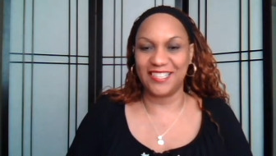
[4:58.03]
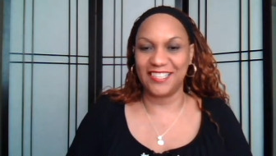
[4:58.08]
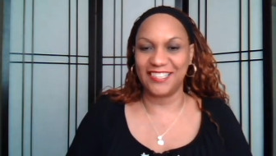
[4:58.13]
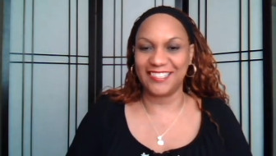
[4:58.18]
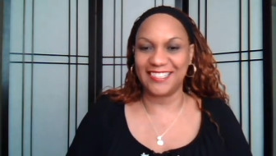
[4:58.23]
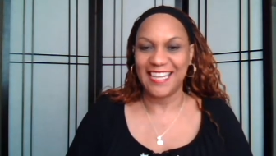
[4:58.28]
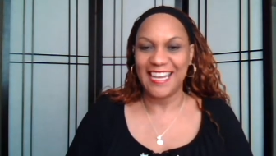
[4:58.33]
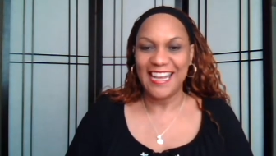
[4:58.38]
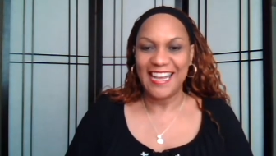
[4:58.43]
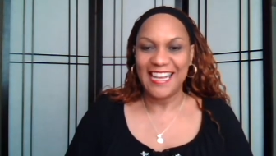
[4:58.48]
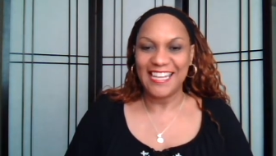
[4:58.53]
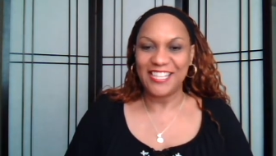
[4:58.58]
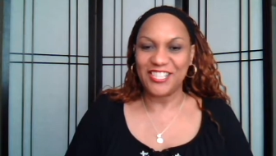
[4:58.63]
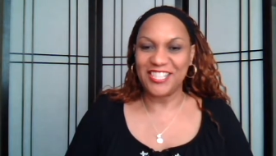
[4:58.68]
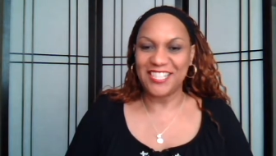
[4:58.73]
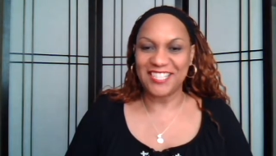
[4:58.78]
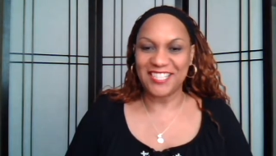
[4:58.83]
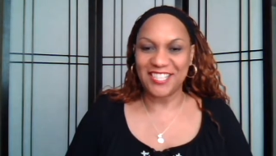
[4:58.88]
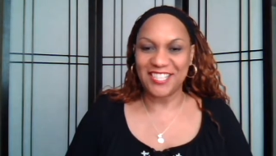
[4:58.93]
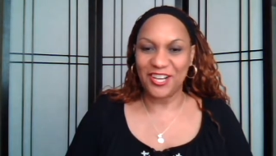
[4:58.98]
because
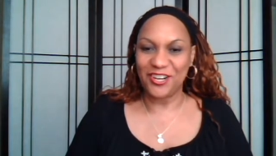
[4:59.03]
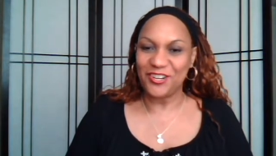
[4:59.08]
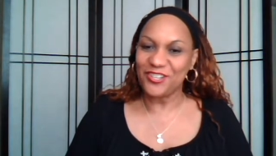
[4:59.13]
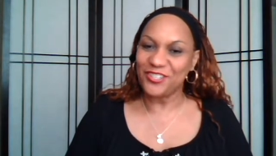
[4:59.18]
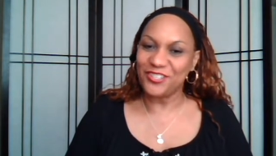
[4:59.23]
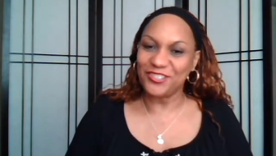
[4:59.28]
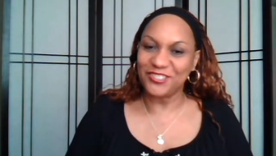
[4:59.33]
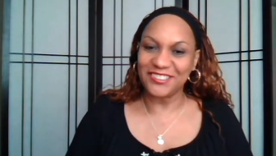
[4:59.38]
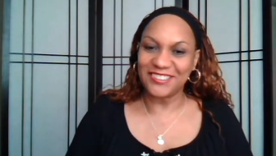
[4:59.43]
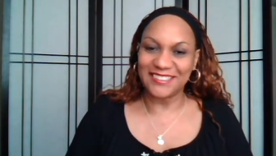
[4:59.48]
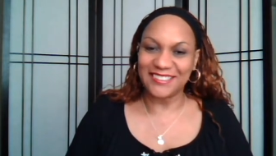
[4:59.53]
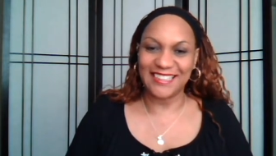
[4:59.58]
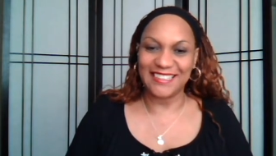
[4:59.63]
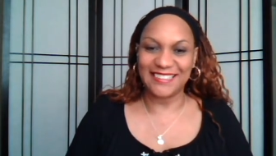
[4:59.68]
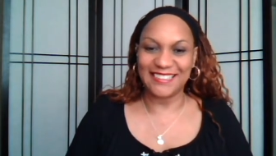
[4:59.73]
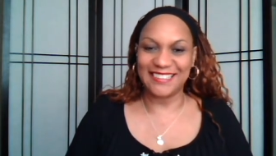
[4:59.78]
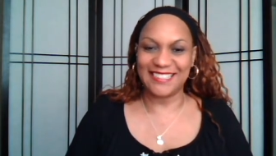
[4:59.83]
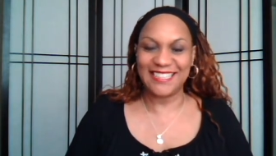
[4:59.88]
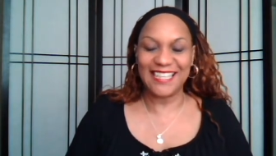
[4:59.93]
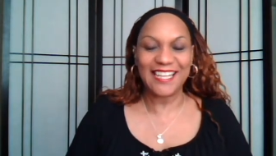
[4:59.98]
your soul
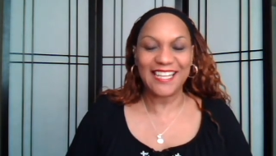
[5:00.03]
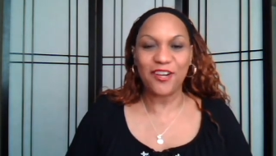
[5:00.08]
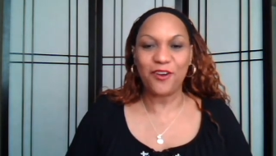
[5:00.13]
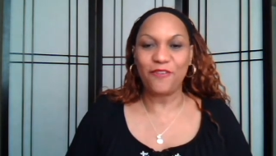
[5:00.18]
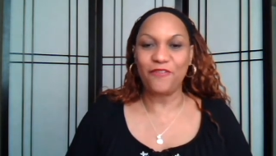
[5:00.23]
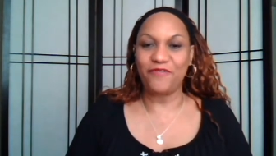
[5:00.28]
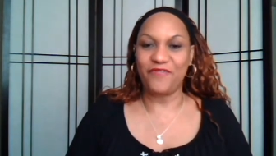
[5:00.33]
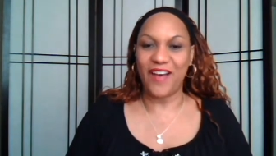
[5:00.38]
is set on